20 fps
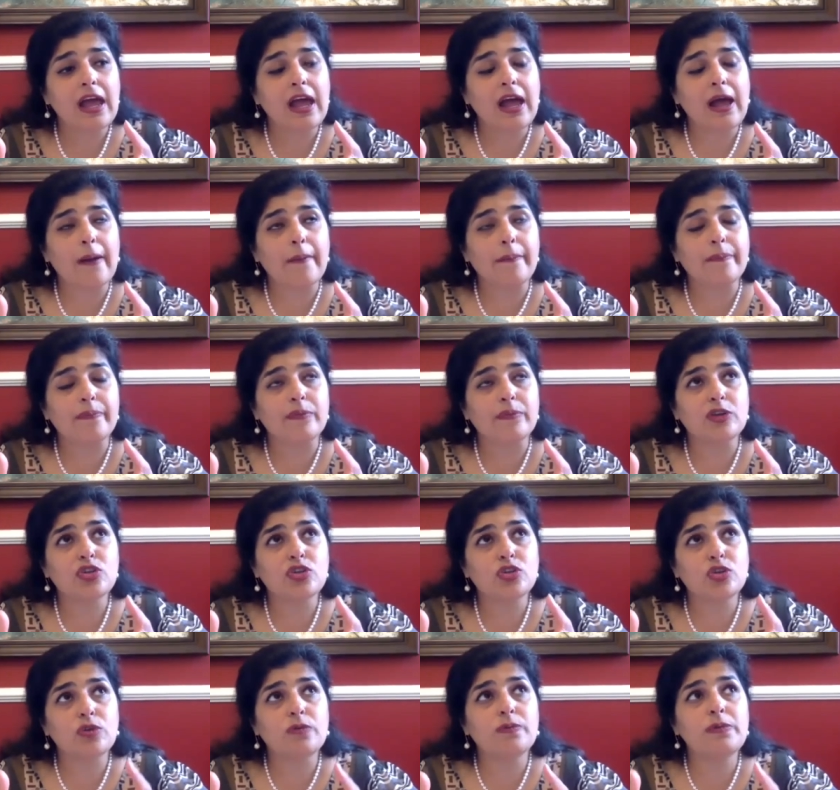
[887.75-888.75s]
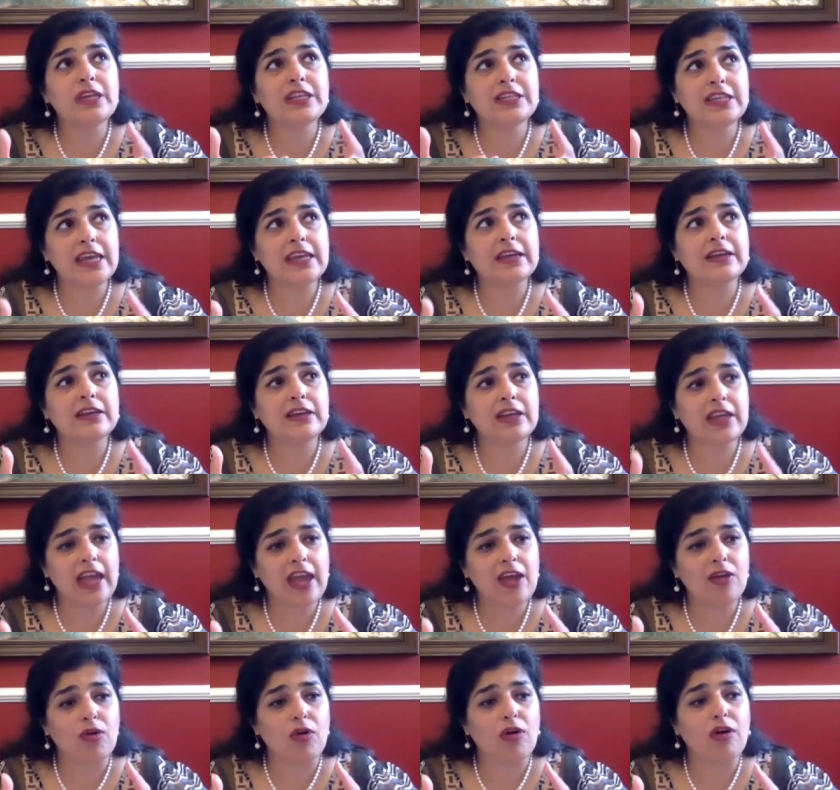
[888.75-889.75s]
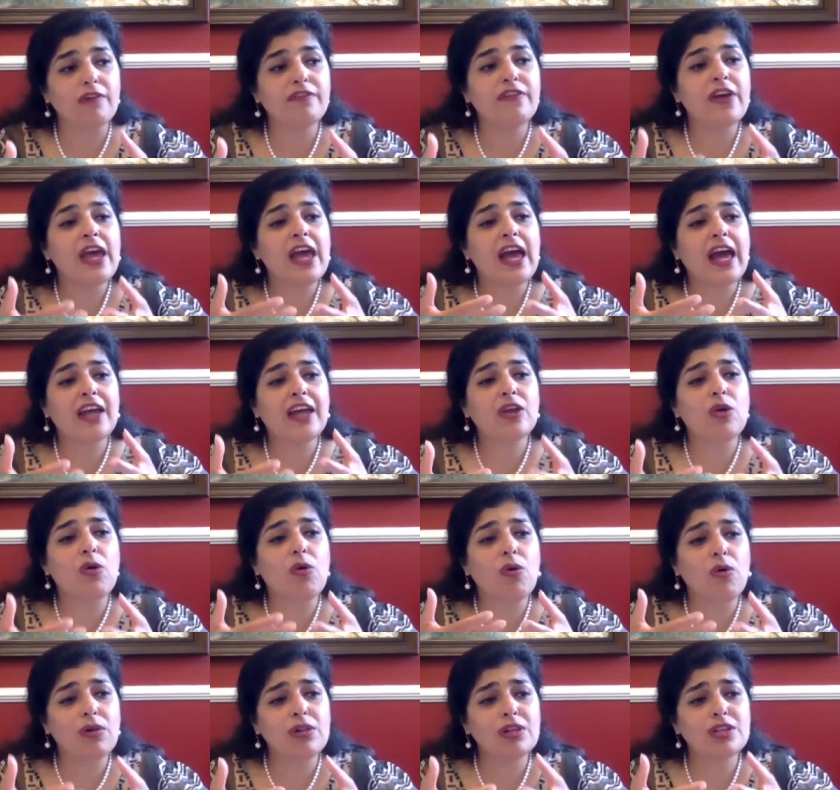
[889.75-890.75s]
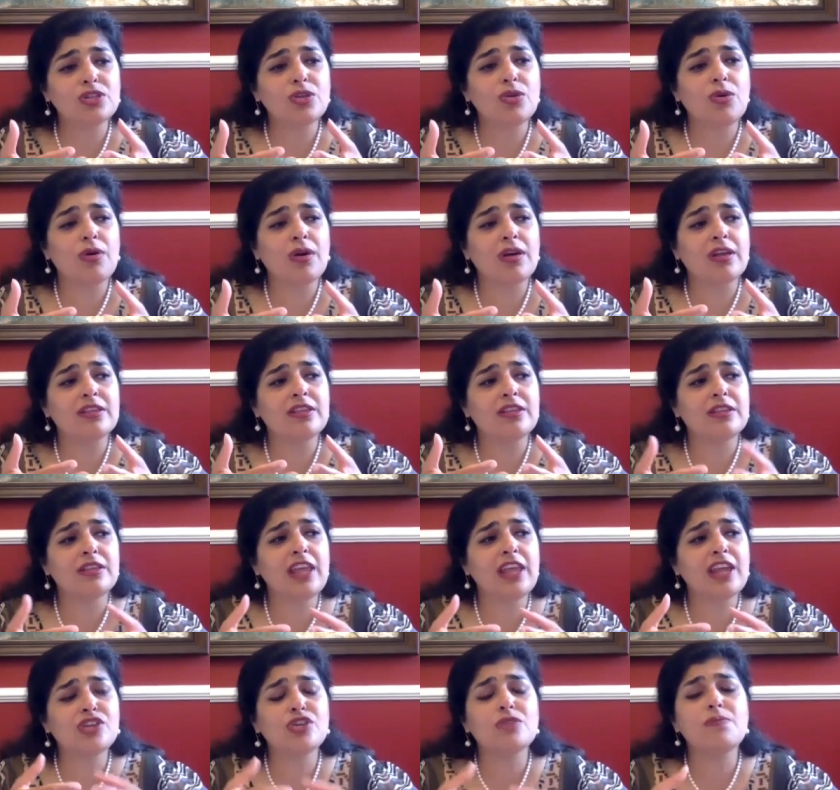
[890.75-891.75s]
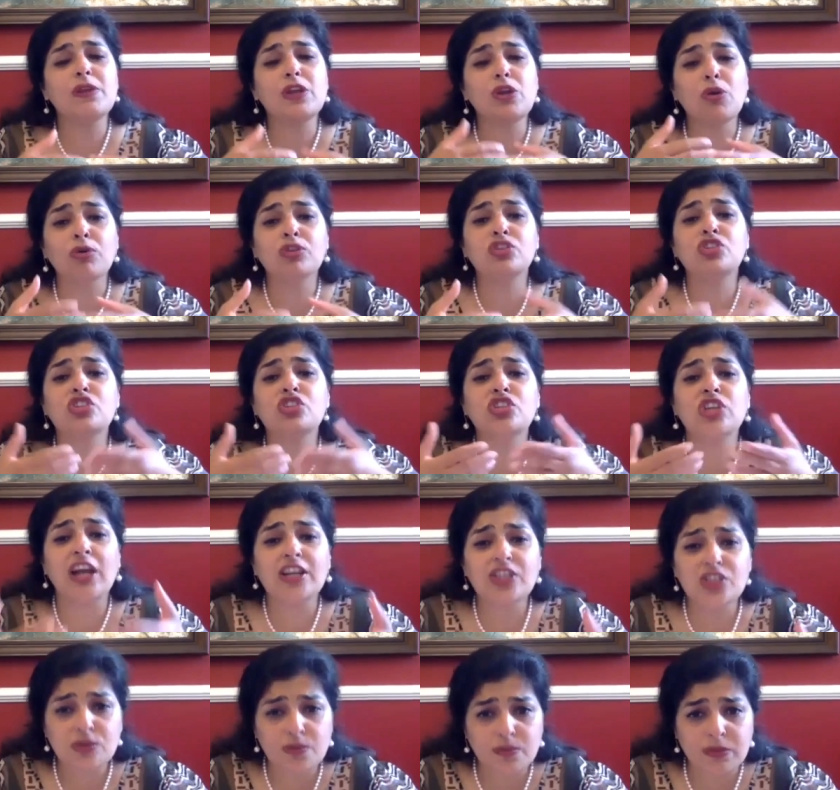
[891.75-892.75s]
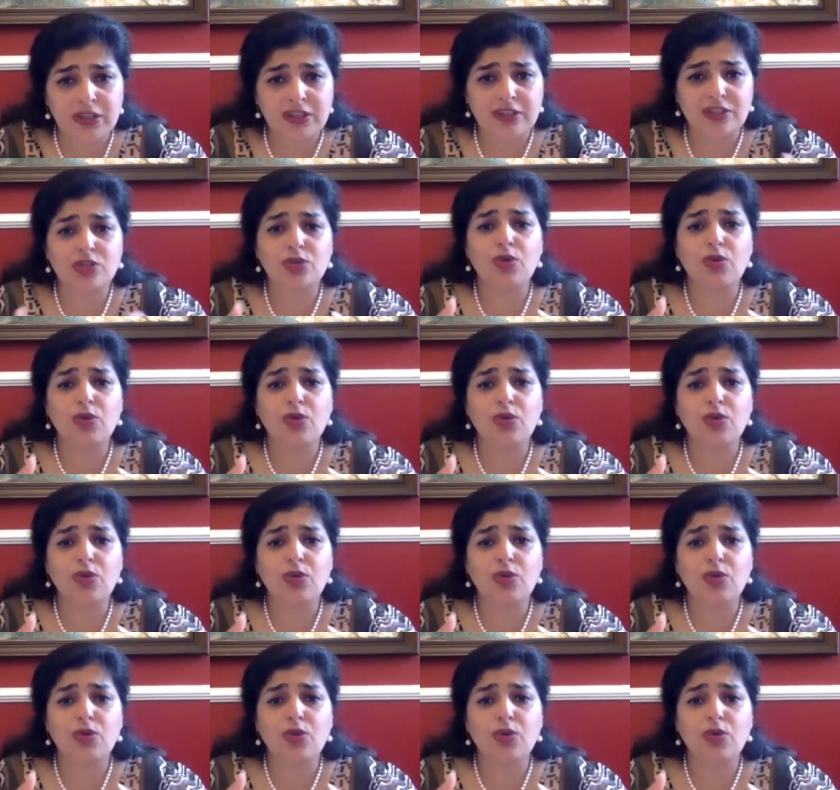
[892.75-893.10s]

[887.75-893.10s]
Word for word: um, should be taken care of and also there should be no judgment